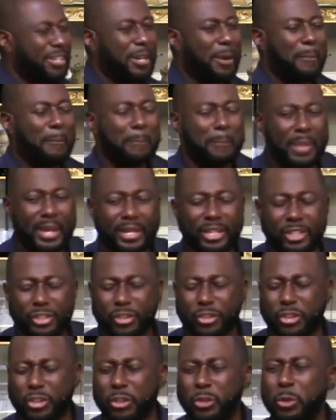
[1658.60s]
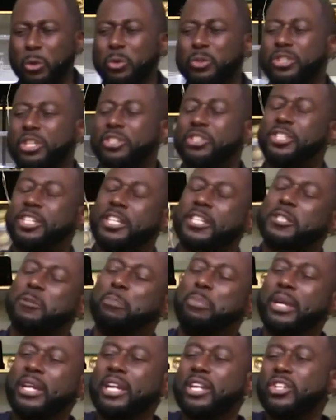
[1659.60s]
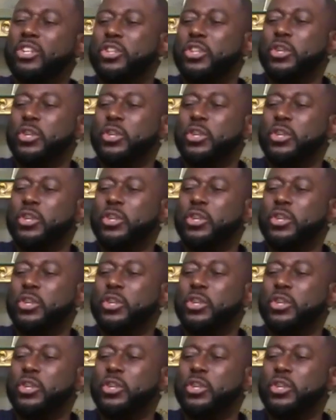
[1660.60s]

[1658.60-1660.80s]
diminish you to just being